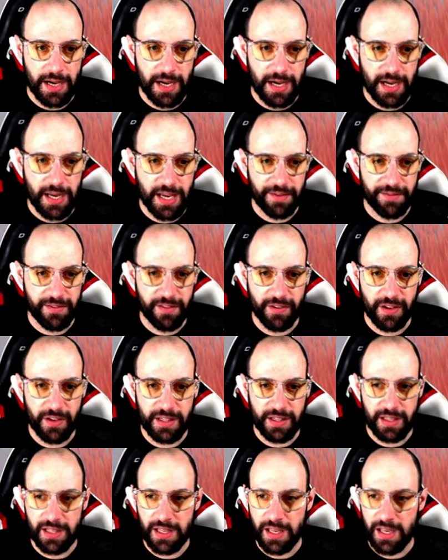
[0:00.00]
I have the
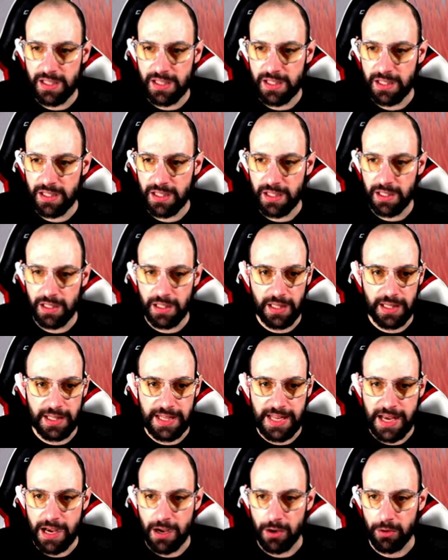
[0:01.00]
feeling that it's a little
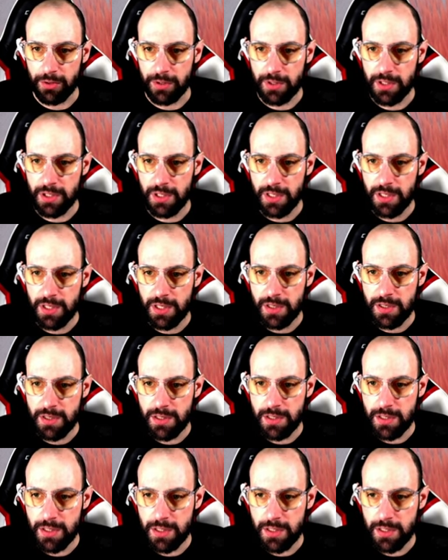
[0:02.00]
loud.
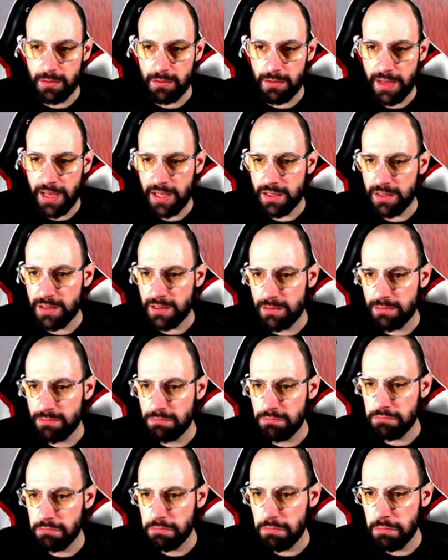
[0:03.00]
So let's...
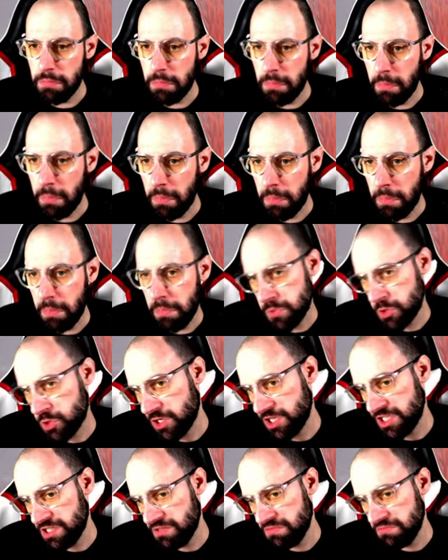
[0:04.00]

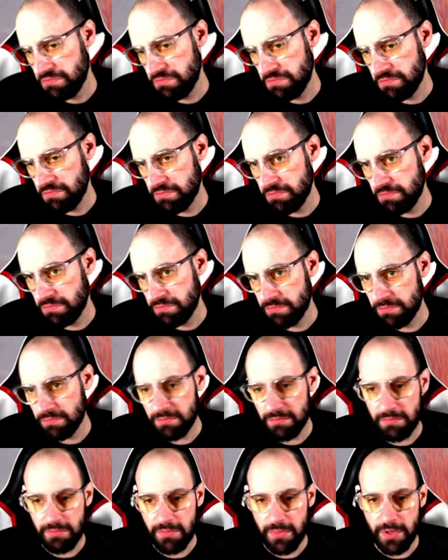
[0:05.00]
twenty?
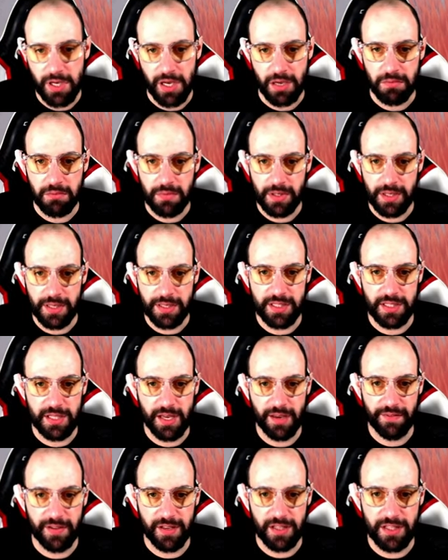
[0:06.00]
Okay, let's
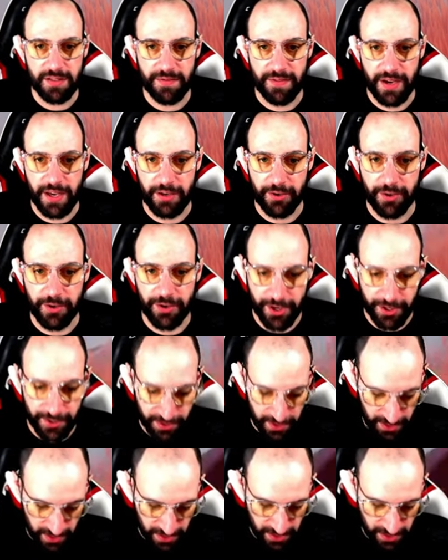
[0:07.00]
see if it's fine or not.